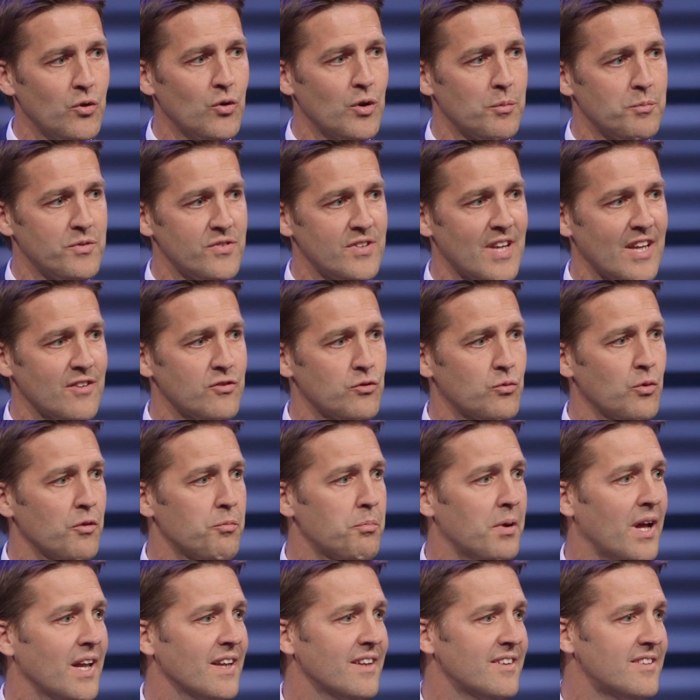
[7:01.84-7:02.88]
who are obsessed
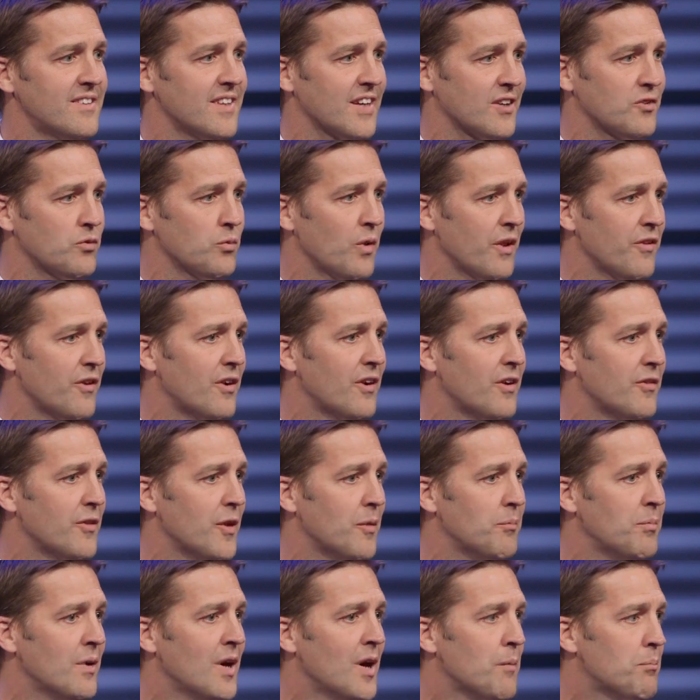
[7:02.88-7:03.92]
with politics, whether in
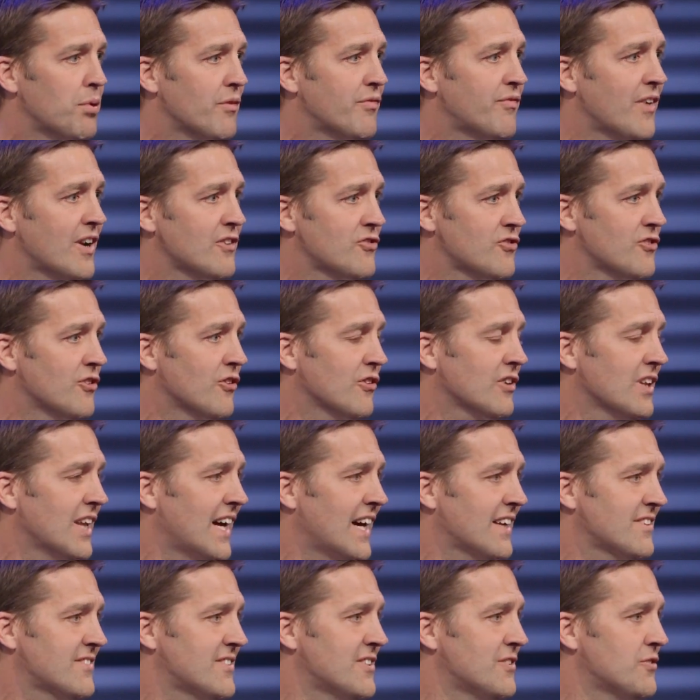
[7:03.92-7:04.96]
the professional
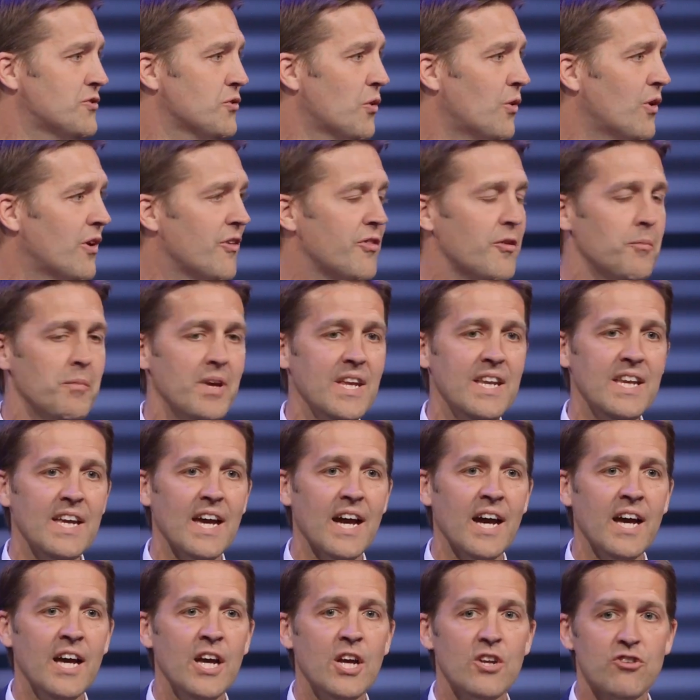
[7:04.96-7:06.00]
classes or in the
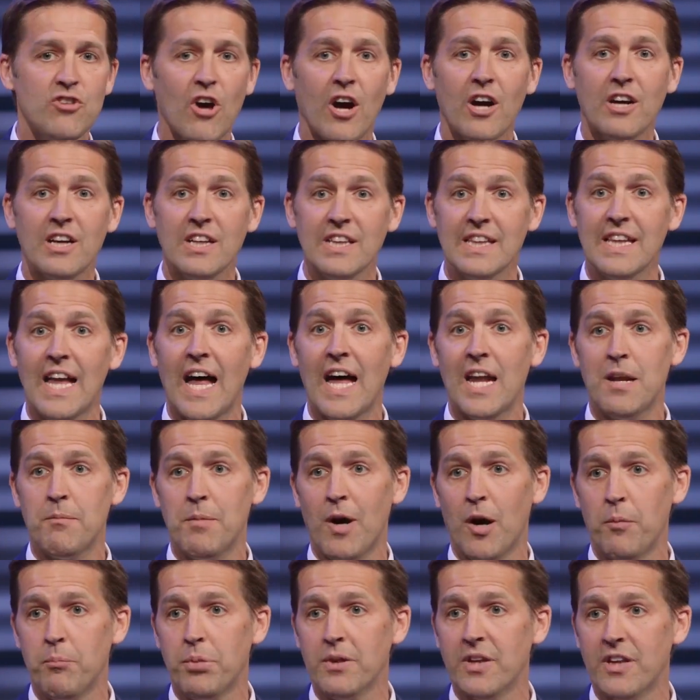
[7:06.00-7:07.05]
media, talk a lot
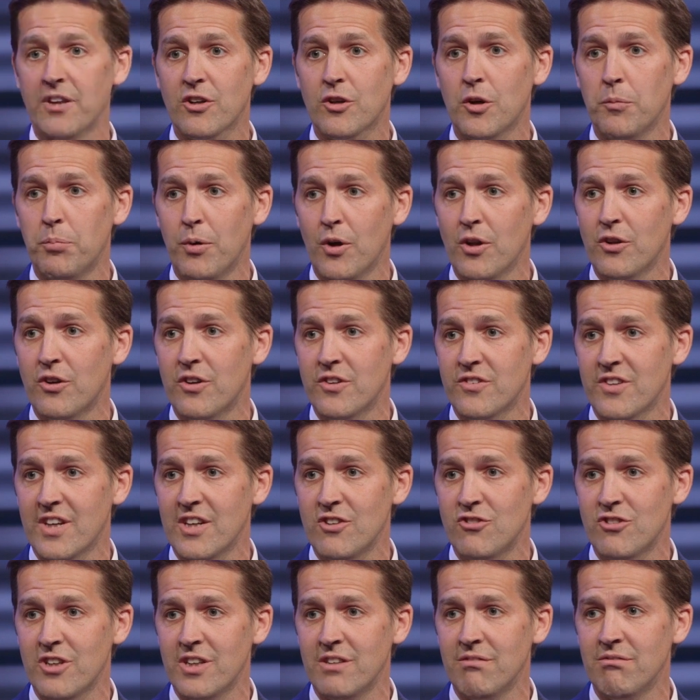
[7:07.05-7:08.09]
about political
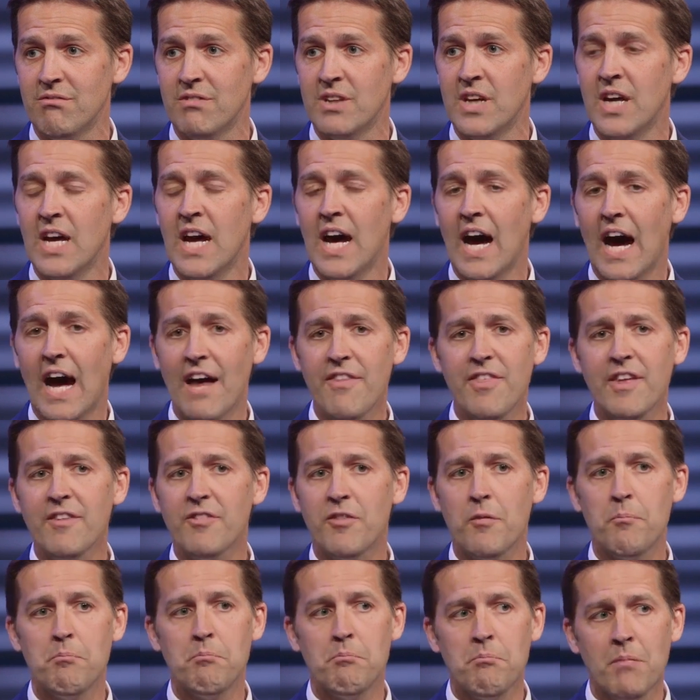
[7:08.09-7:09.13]
polarization. I think
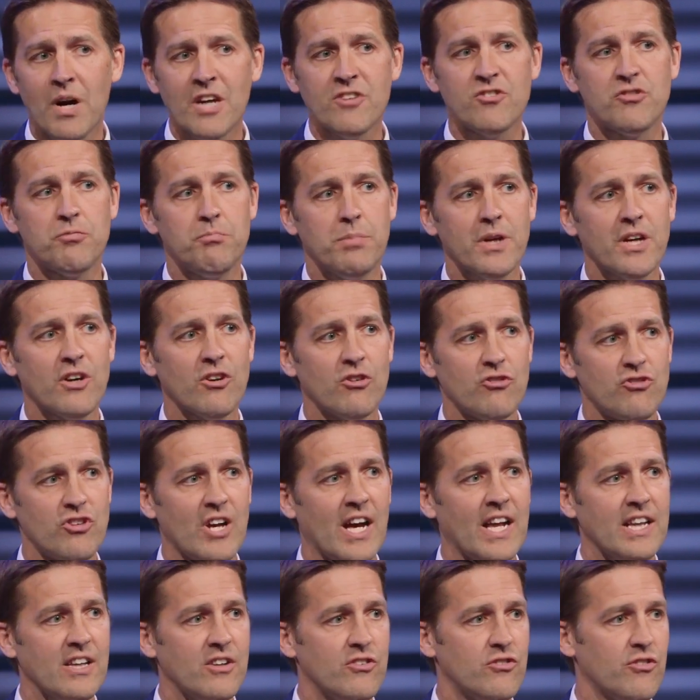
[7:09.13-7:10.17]
the much bigger
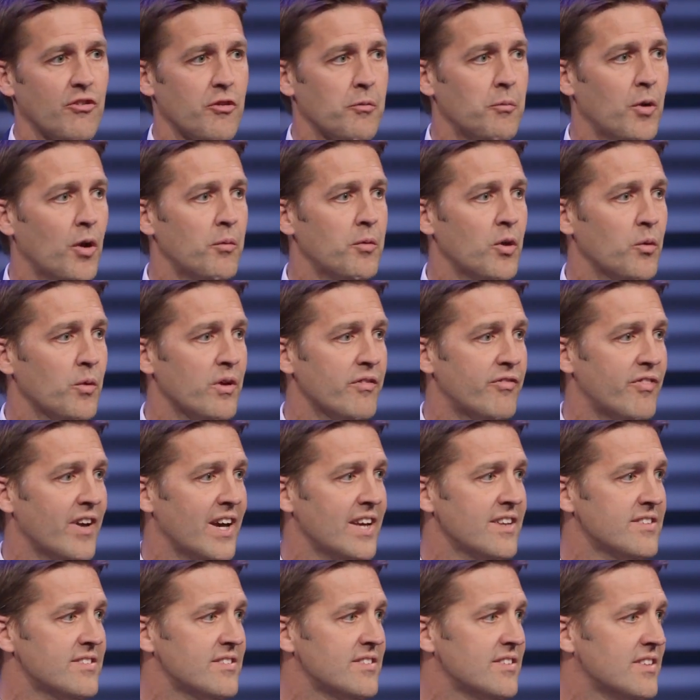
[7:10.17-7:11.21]
challenge of the moment we
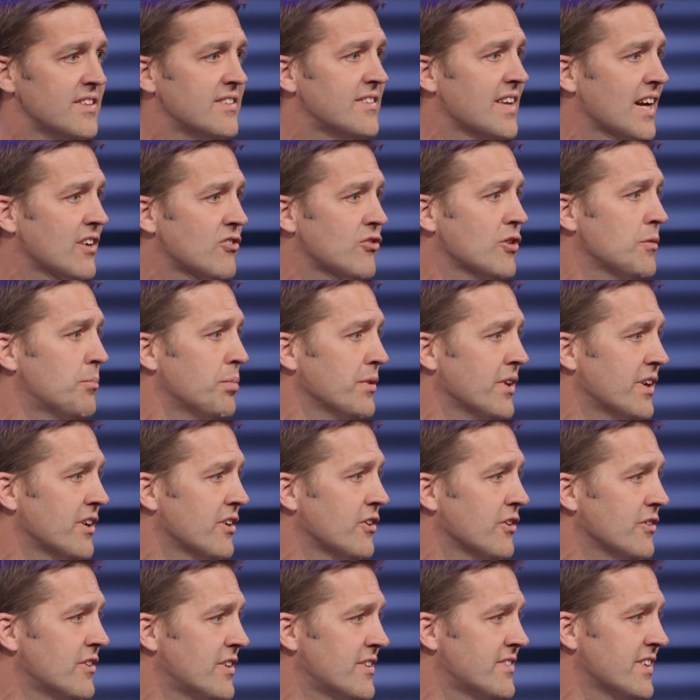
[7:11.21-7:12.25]
face is actually
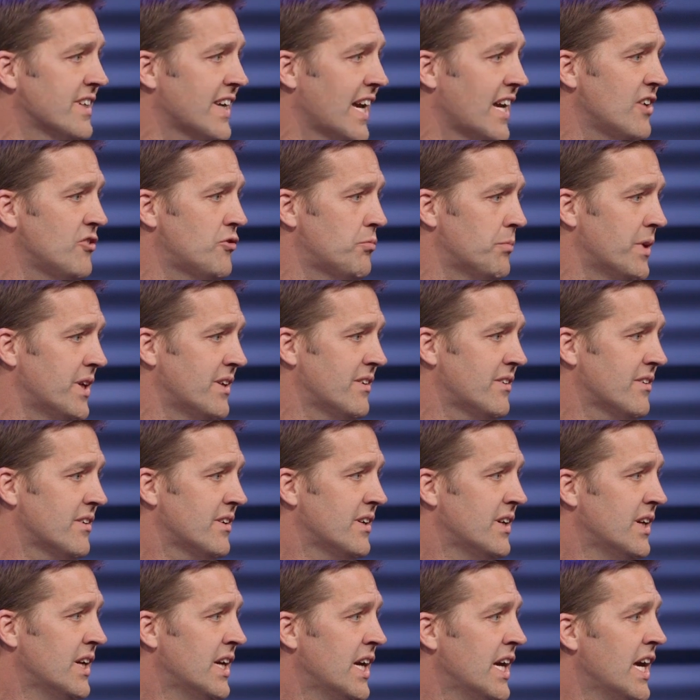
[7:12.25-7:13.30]
political disengagement.
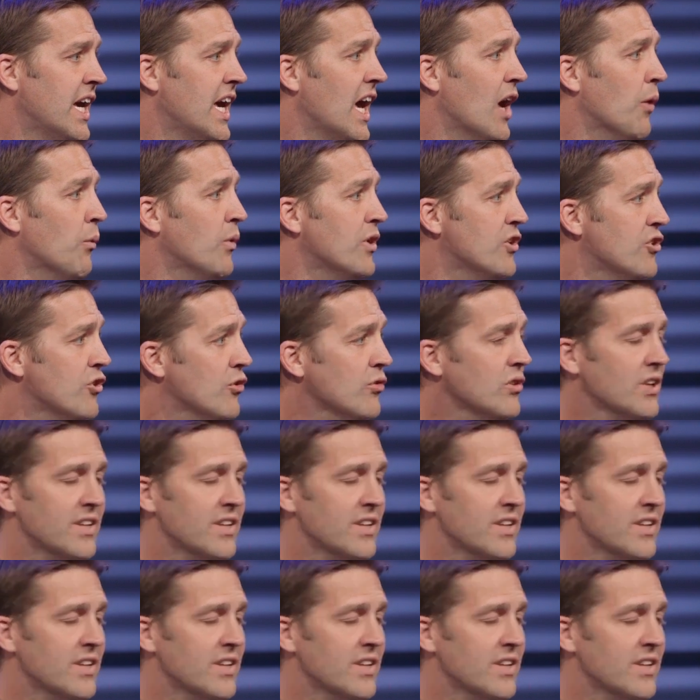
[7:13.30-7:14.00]
And when you